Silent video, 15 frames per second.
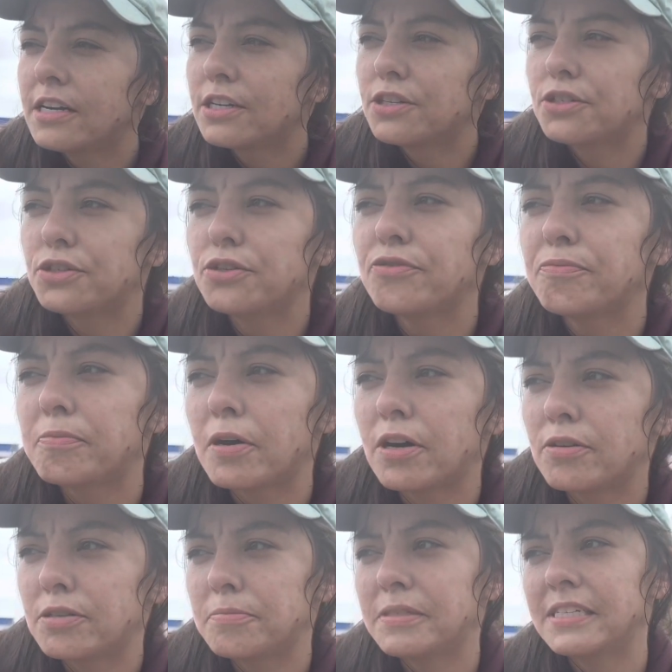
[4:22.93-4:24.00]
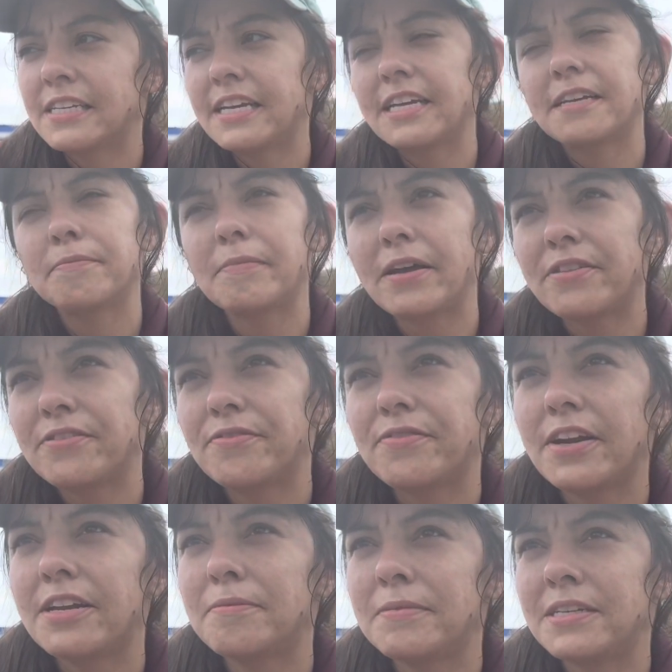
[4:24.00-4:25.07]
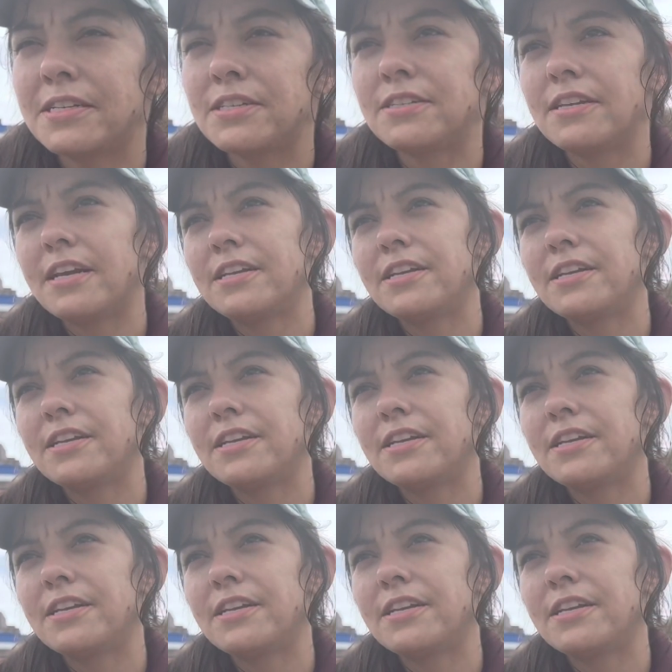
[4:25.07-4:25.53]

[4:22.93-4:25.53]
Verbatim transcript: goofball would be like methamphetamine and